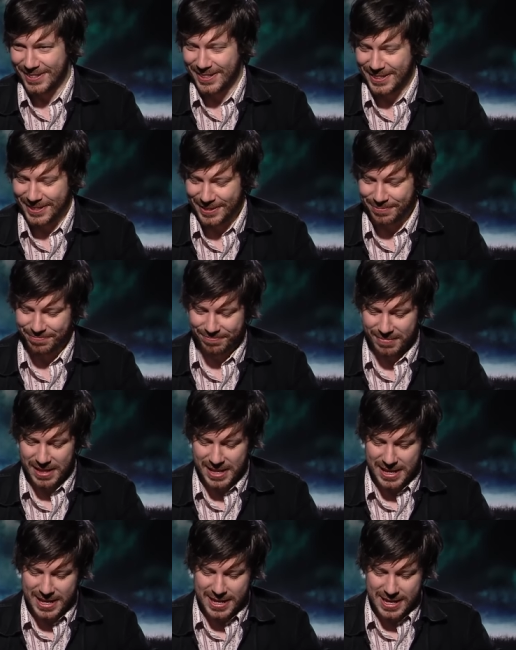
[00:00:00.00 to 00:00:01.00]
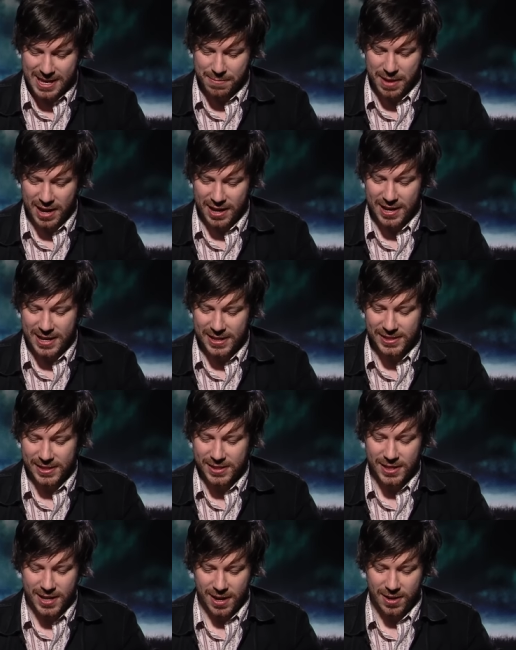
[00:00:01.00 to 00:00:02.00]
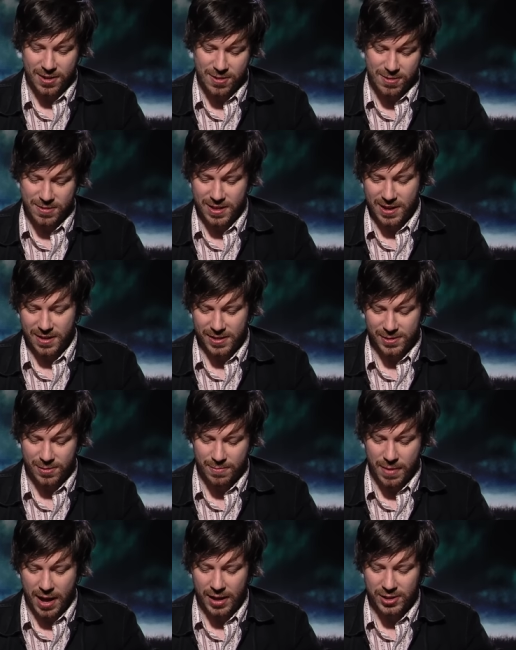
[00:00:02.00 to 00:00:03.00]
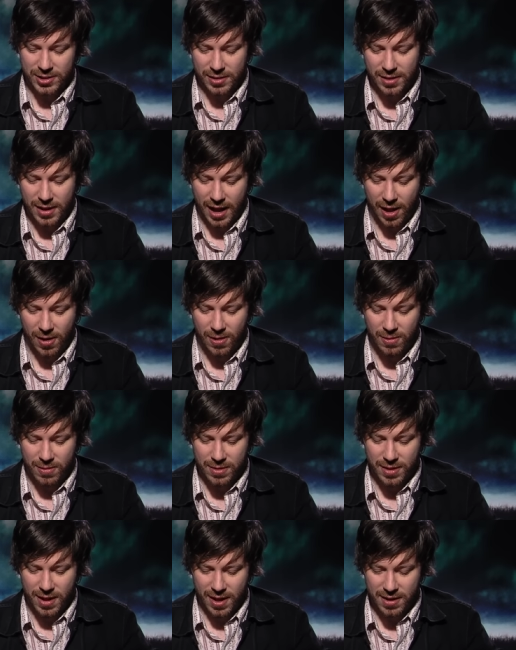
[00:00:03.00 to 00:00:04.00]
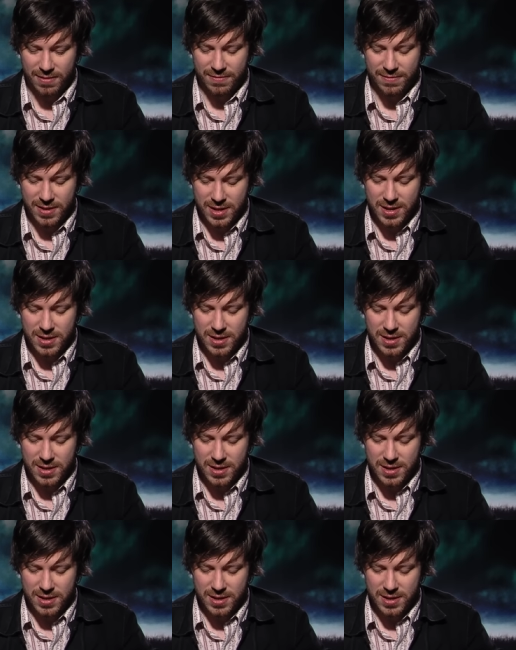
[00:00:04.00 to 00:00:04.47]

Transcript: Uh, it made it easy to kind of go there and to imagine how kind of